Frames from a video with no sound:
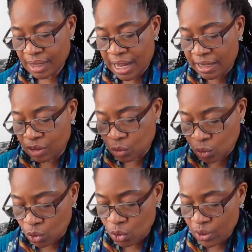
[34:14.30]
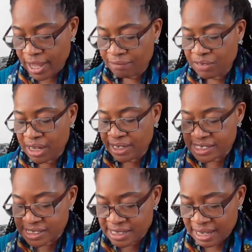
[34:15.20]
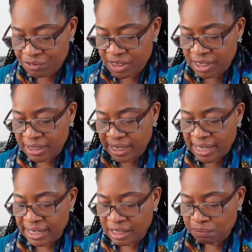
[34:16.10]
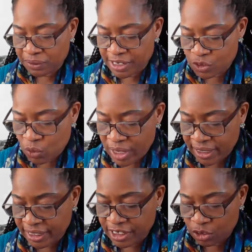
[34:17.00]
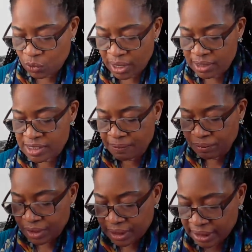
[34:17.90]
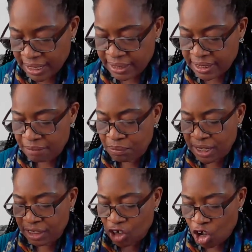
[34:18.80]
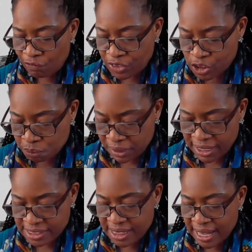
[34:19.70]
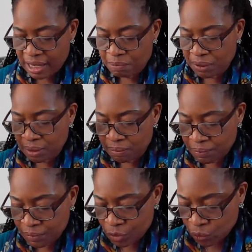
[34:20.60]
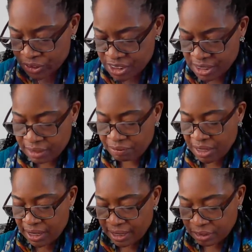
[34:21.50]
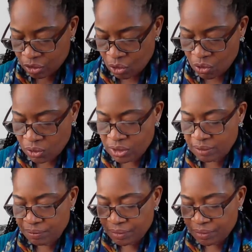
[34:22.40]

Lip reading: And whoever is left in any place where he dwells, let the men of his place help him with silver and gold